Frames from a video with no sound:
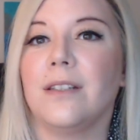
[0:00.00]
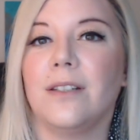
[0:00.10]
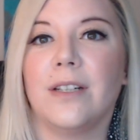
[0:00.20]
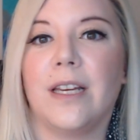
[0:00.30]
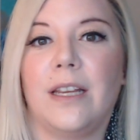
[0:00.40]

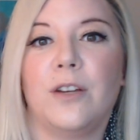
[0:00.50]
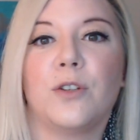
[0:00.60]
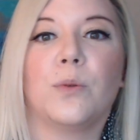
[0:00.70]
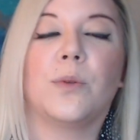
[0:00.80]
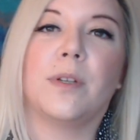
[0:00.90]
at each
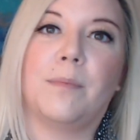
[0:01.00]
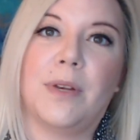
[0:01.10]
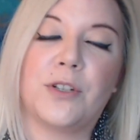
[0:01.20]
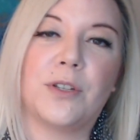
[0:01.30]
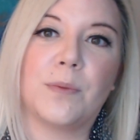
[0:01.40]
school's
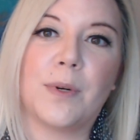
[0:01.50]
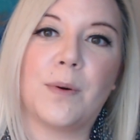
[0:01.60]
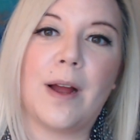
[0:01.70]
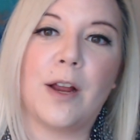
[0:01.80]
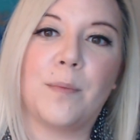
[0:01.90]
admissions
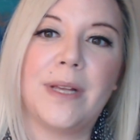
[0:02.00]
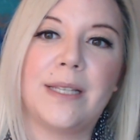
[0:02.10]
requirements and